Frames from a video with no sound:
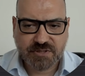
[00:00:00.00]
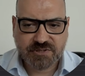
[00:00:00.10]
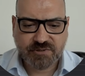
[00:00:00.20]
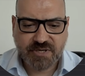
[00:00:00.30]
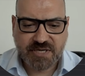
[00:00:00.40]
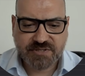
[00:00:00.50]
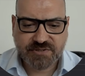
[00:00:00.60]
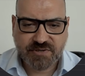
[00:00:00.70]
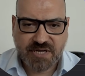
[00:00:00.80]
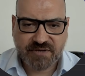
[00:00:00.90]
As long as
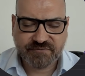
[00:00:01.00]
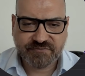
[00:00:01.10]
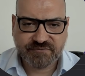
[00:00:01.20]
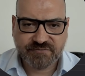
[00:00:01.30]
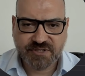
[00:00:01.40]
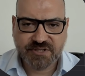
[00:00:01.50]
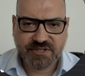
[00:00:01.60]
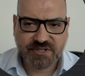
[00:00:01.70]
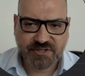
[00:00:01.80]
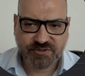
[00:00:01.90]
you have
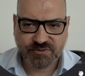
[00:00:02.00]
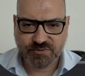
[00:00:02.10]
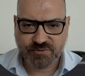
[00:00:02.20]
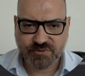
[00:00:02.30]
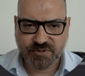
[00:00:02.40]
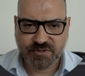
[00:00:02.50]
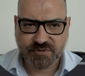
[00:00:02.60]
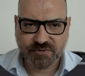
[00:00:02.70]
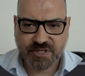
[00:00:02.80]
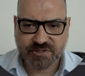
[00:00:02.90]
data that you
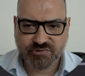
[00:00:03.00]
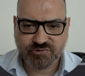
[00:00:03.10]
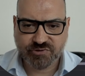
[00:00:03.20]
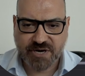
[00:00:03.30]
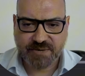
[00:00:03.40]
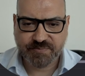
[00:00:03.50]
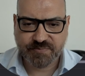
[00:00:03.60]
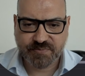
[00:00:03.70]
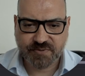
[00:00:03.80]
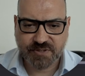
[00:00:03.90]
can scrap,
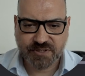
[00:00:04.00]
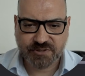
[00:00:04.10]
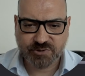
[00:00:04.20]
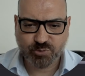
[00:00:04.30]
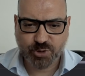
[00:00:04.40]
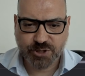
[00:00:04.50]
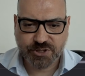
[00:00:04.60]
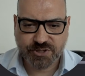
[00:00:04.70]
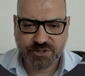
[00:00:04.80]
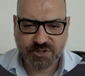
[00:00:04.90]
it
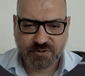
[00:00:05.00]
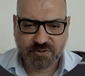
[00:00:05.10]
works.